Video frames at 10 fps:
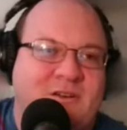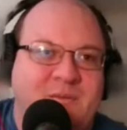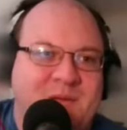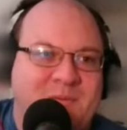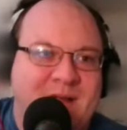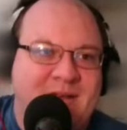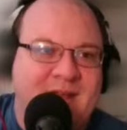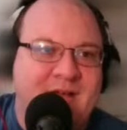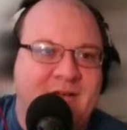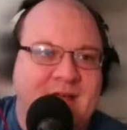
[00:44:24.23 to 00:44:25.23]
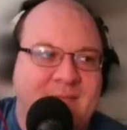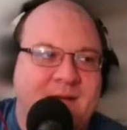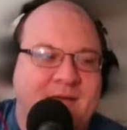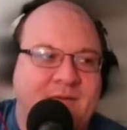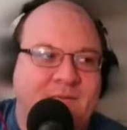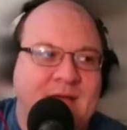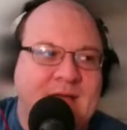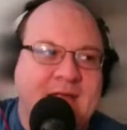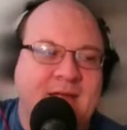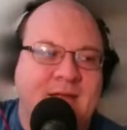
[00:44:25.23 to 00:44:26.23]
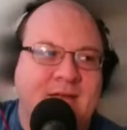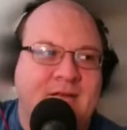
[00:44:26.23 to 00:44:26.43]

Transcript: aren't going to be writing down, hey, by the way,